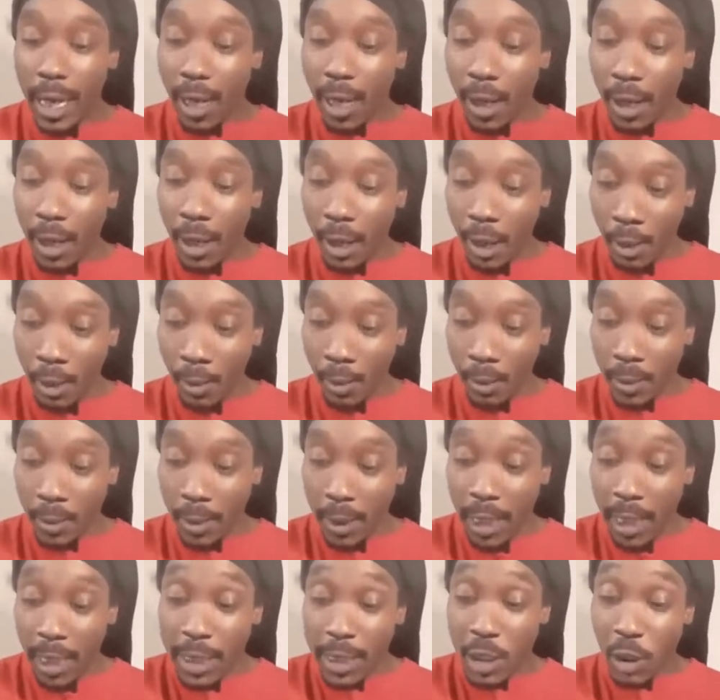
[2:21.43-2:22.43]

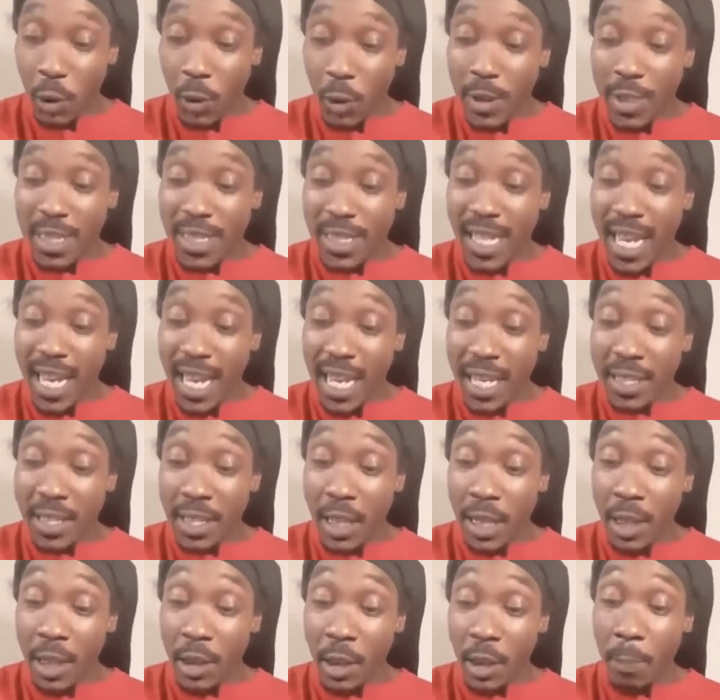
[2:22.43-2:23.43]
So it
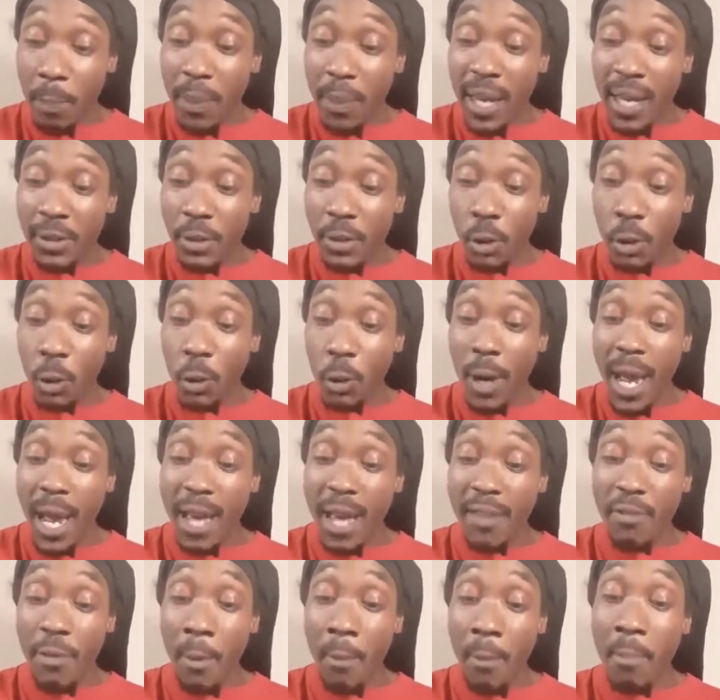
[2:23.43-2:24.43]
says the
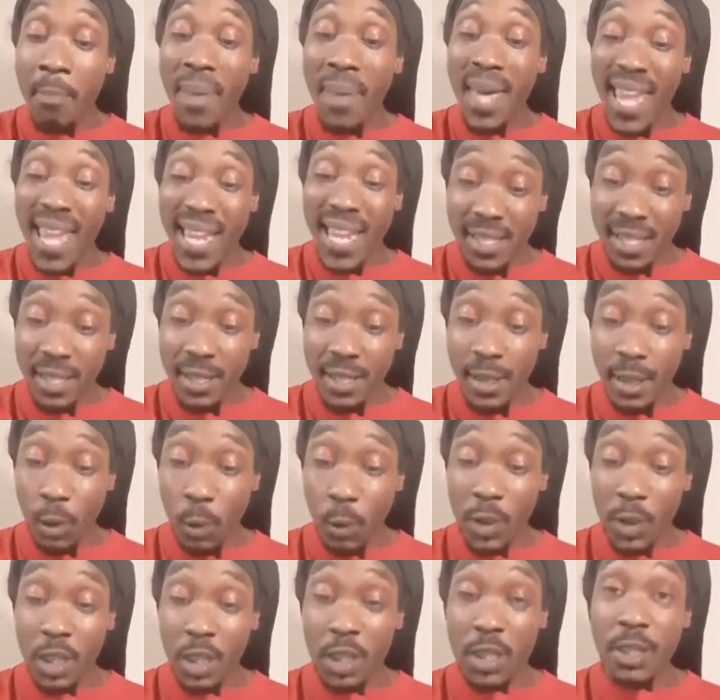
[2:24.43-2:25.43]
pictograph bet,
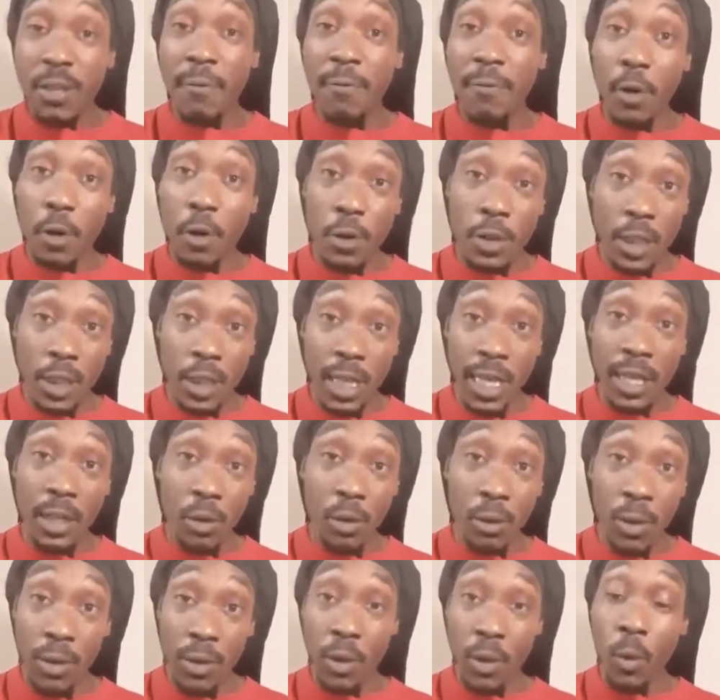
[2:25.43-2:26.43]
which is the first
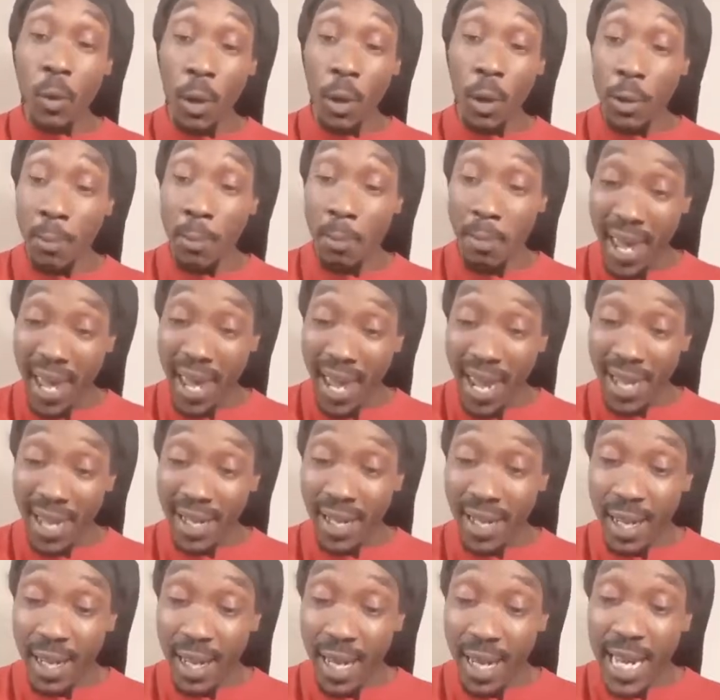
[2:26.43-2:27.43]
letter in the word
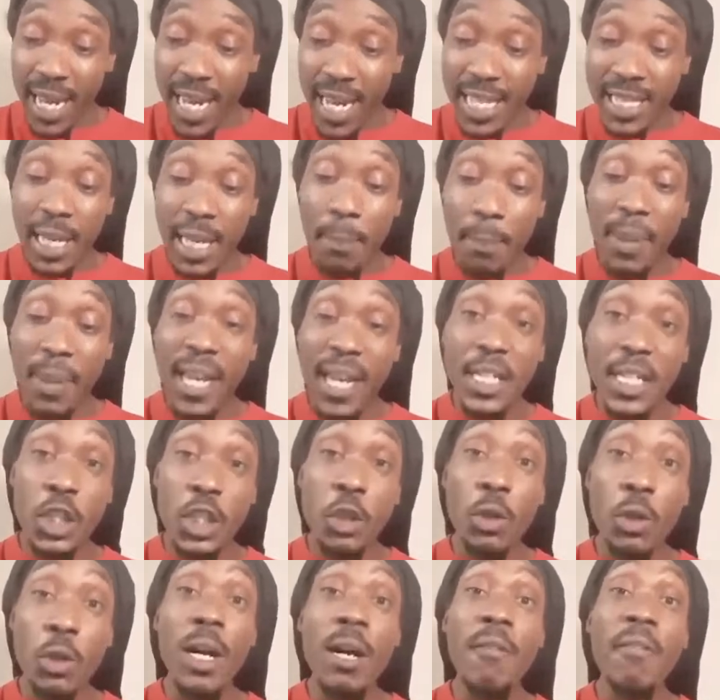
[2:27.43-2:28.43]
ben, is a
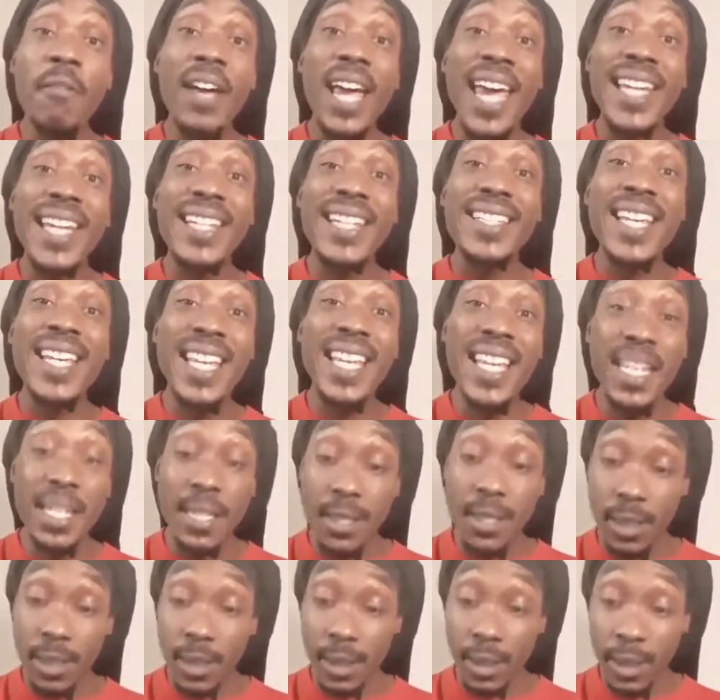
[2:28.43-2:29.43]
picture of a
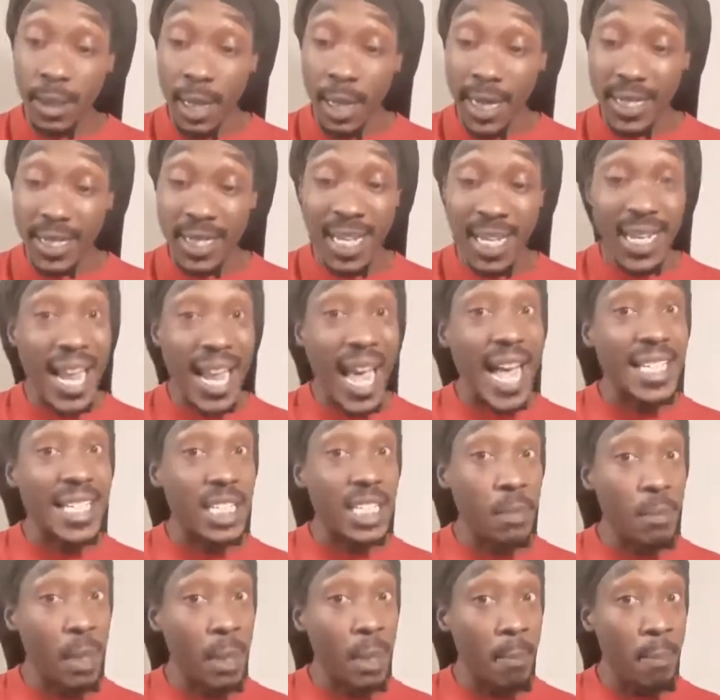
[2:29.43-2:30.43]
tent. A tent has
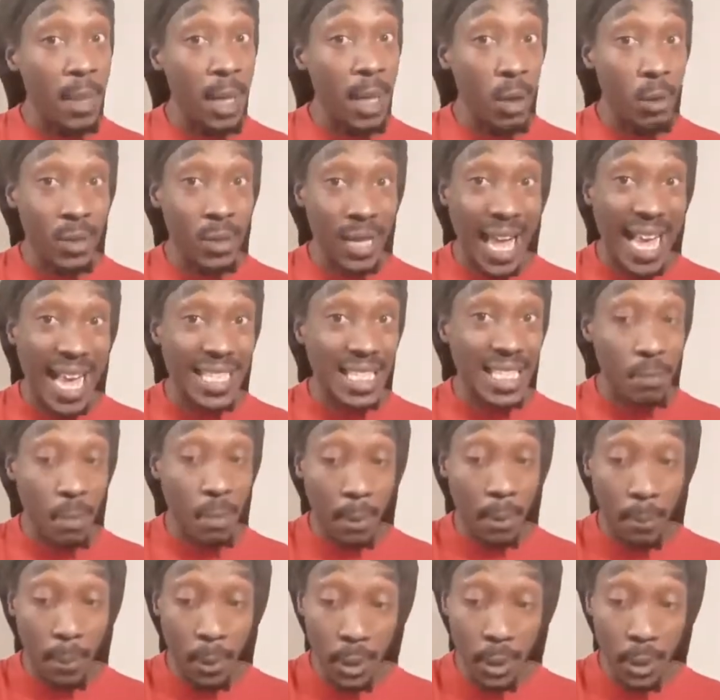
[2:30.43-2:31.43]
to be built, it has to
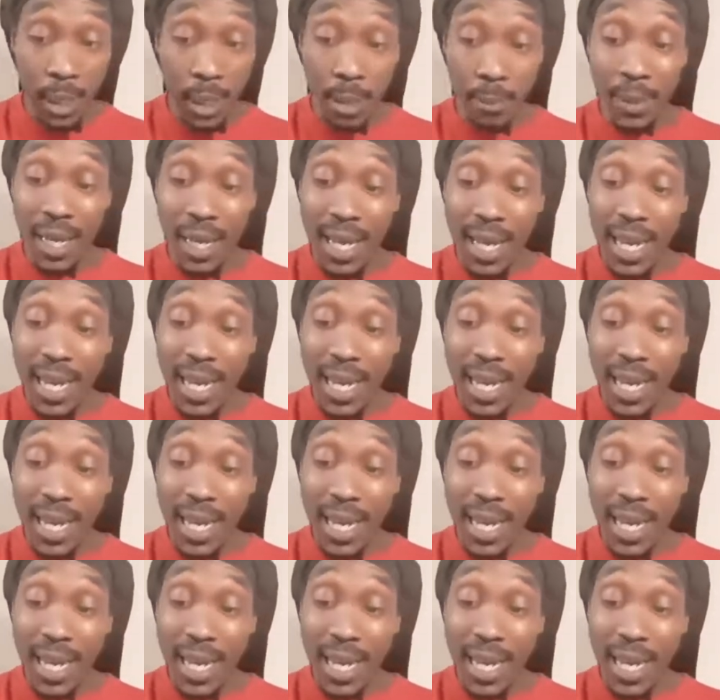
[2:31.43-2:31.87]
be put up.